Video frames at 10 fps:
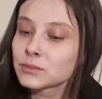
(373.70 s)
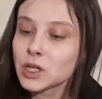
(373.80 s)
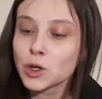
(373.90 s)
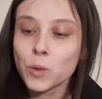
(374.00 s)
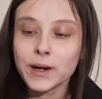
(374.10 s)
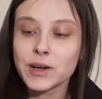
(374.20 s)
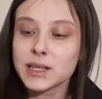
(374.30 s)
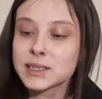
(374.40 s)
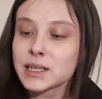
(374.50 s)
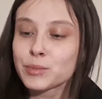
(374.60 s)

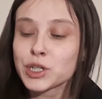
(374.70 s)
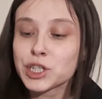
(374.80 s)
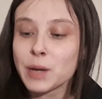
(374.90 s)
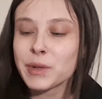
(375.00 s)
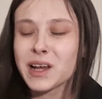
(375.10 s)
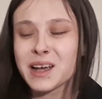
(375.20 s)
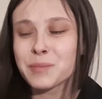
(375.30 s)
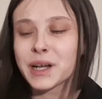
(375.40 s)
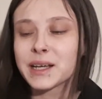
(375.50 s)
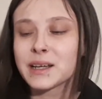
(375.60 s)
Aquarius, Libra, Gemini,
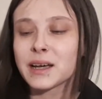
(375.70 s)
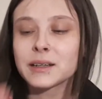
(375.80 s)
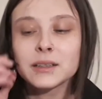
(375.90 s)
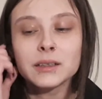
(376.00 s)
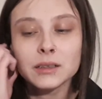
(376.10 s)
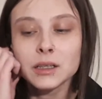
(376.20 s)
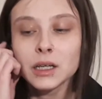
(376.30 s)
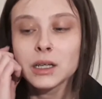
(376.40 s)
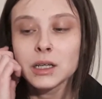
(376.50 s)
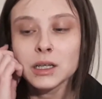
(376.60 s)
but
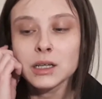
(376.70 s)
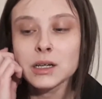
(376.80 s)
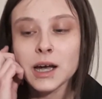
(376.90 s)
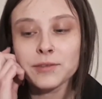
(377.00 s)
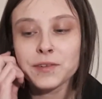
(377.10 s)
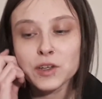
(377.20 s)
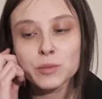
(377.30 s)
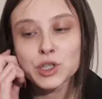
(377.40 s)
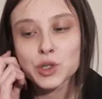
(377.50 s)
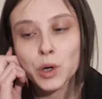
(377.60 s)
I feel the
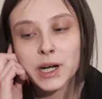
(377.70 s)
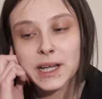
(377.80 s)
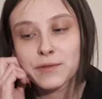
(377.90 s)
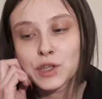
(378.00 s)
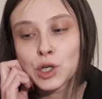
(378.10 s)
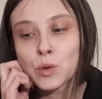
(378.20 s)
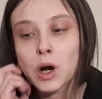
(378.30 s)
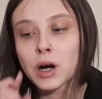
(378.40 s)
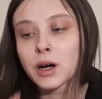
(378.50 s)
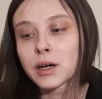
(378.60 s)
majority of you
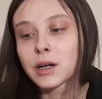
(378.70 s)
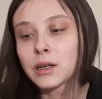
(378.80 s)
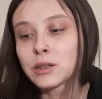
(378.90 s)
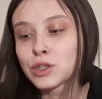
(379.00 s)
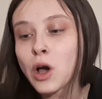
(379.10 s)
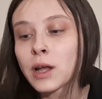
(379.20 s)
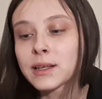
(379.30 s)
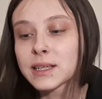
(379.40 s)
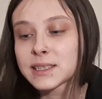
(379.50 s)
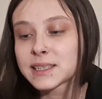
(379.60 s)
are not
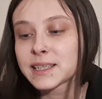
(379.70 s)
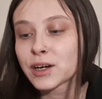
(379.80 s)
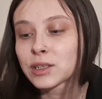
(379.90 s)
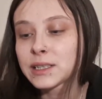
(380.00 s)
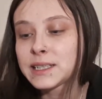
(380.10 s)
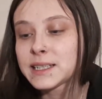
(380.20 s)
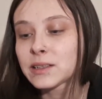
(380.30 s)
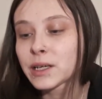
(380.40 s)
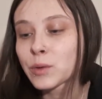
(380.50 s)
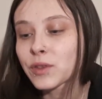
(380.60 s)
necessarily
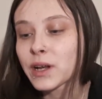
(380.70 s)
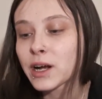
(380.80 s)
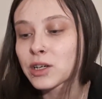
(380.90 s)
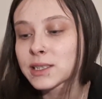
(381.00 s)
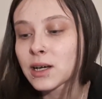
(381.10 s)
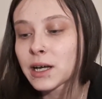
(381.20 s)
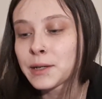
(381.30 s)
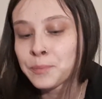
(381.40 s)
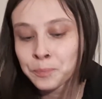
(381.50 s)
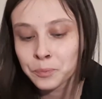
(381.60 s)
dealing with an air sign.